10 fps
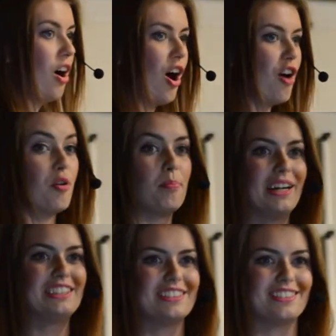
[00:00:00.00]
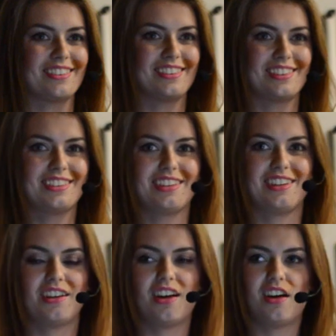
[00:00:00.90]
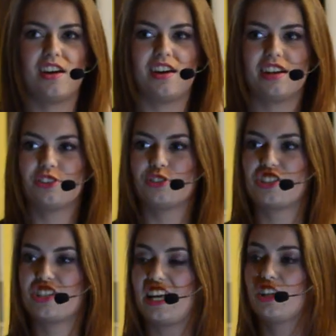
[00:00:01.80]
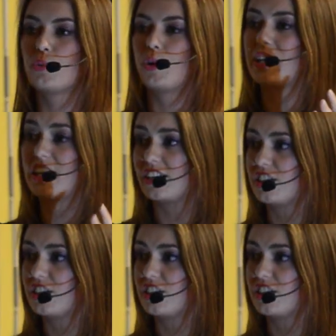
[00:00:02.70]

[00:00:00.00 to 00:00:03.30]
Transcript: of abundance, into the channel where we can